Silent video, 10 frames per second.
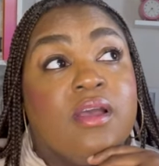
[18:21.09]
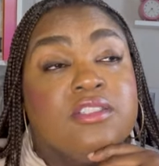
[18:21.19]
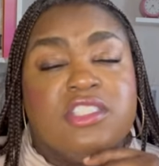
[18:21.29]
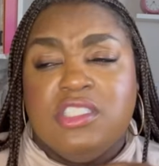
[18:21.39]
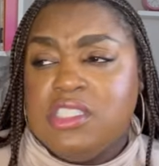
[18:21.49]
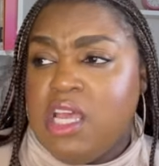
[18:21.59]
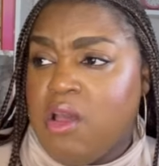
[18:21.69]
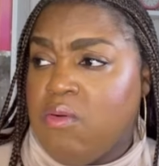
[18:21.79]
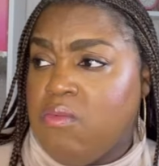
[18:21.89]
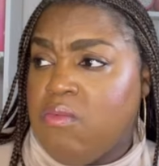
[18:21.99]
She
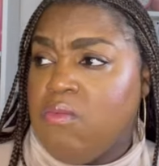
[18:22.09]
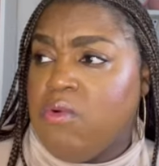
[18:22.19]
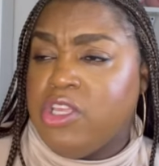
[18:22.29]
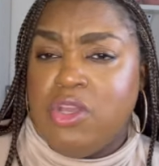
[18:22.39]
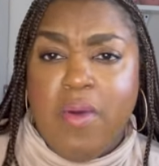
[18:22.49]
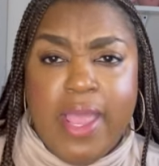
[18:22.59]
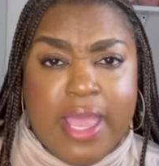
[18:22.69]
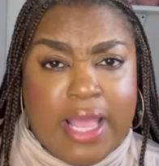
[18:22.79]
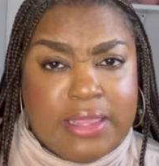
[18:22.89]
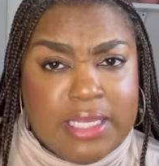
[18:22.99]
said, well, you ain't
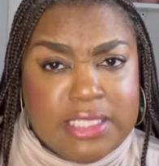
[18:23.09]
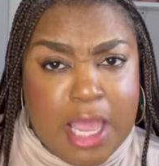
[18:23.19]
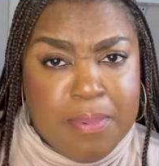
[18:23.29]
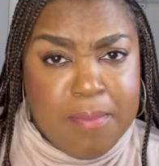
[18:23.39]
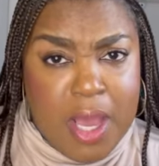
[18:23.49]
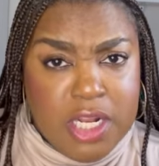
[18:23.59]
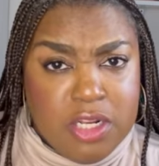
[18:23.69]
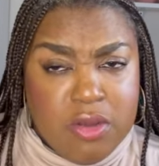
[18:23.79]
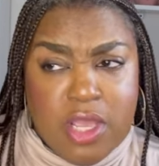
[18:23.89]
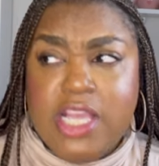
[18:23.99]
got that type of money,
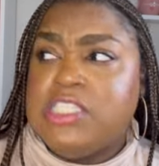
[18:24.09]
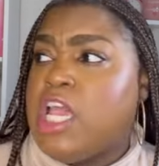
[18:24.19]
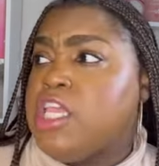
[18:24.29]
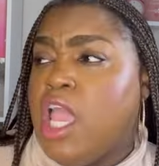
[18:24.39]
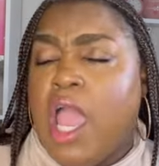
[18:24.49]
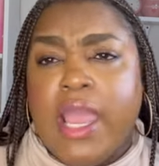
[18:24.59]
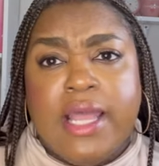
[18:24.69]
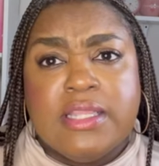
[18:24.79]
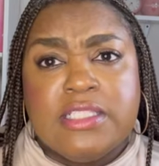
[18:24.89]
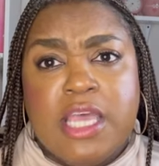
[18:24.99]
do you? He said, yeah, I
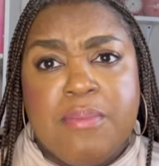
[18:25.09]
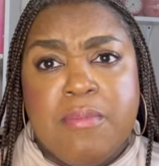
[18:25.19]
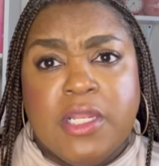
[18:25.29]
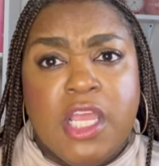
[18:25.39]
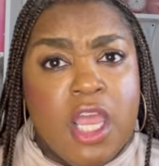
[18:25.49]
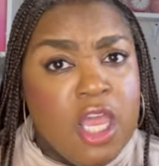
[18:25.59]
got that type of money.